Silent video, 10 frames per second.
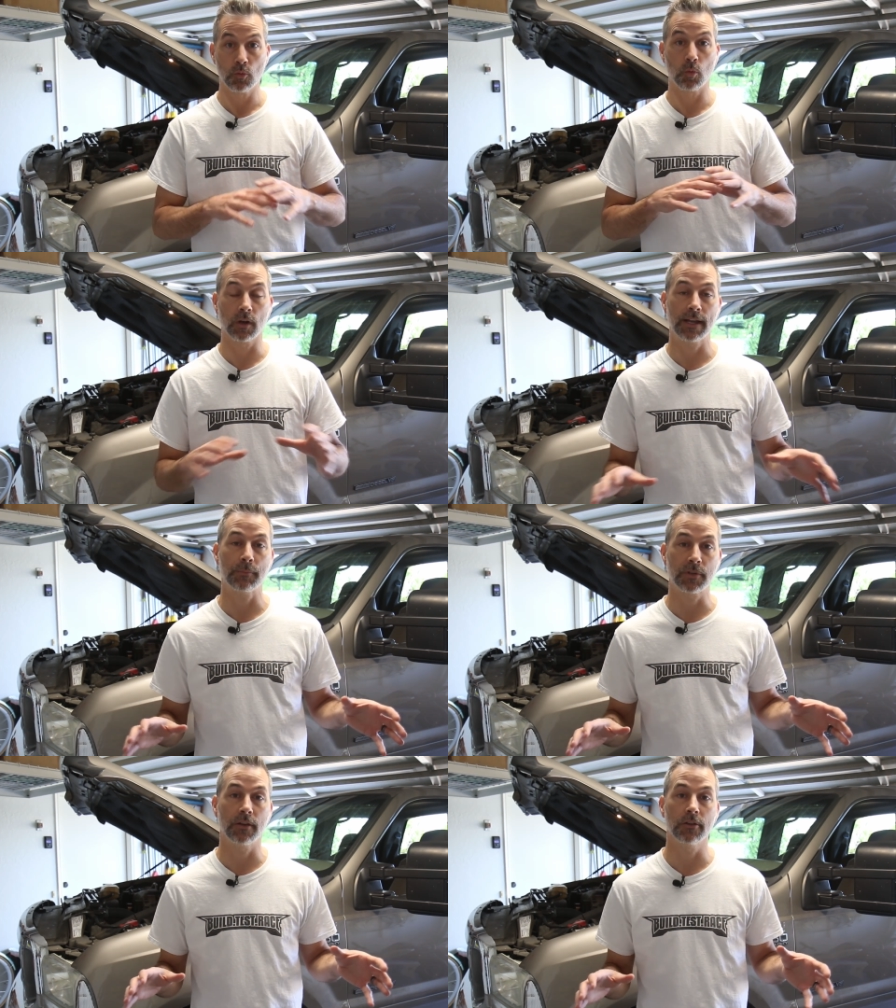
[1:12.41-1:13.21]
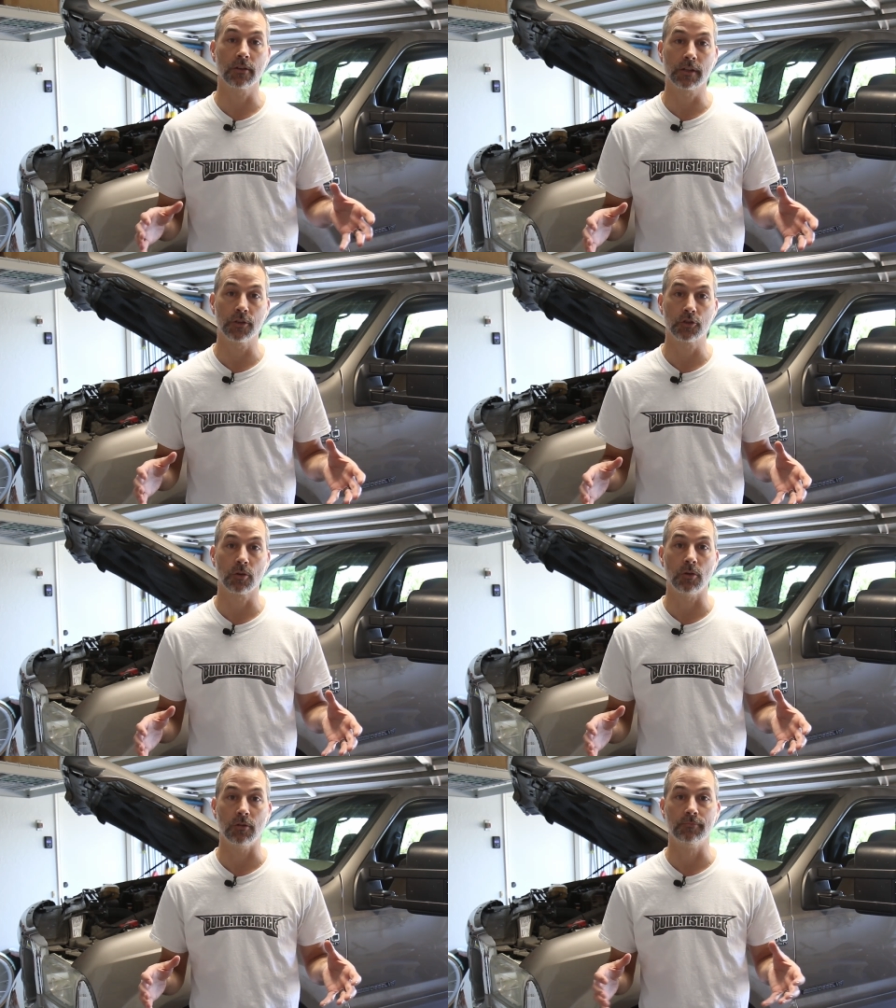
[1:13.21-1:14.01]
were kept under
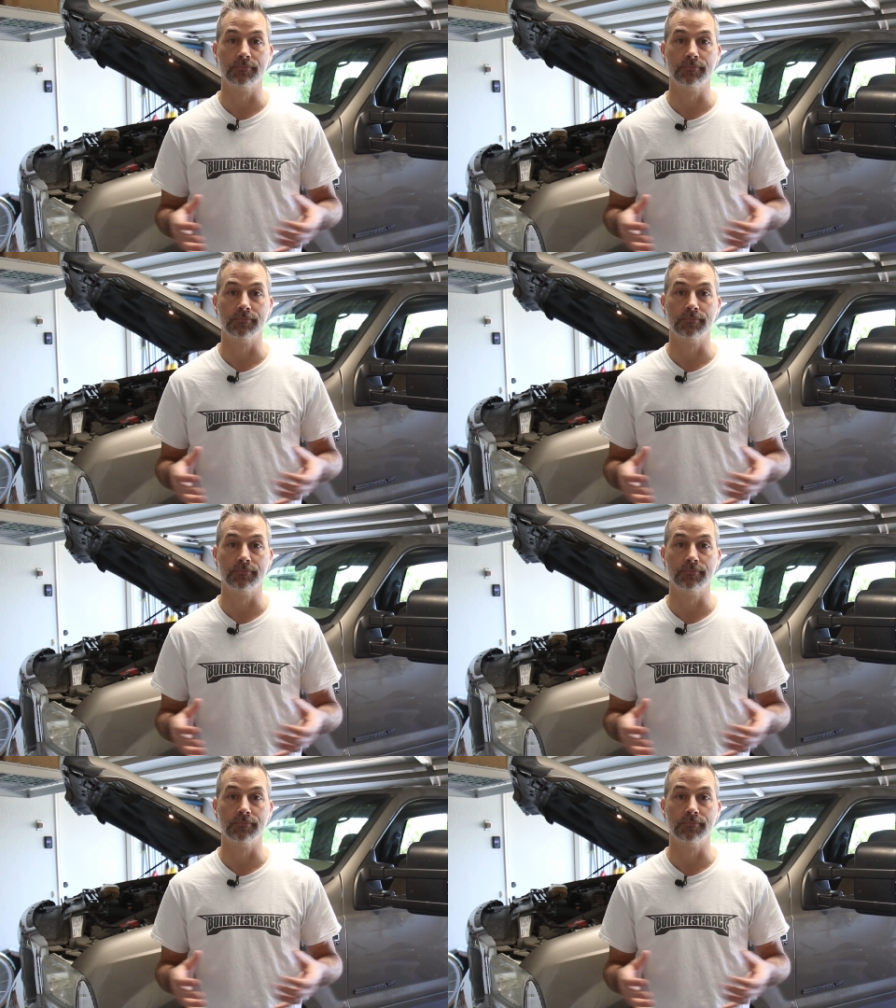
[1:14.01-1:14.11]
control.